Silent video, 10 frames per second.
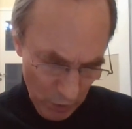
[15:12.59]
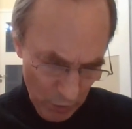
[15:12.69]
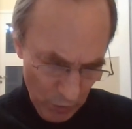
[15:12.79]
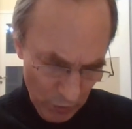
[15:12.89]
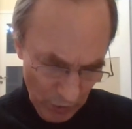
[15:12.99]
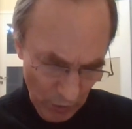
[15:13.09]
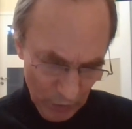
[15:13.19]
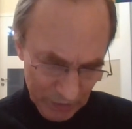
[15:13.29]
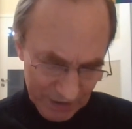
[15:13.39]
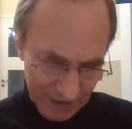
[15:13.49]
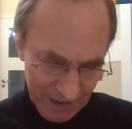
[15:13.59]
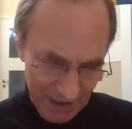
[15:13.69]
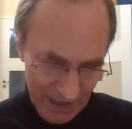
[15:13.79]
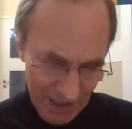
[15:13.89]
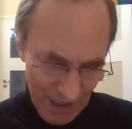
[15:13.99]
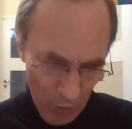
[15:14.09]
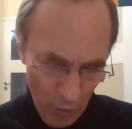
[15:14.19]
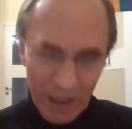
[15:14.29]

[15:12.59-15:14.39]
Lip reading: who wrote the word?